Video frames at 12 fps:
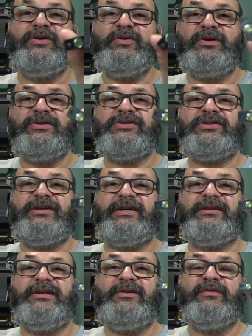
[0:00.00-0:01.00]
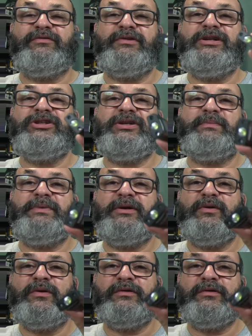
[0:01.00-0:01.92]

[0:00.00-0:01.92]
You can select either free shipping,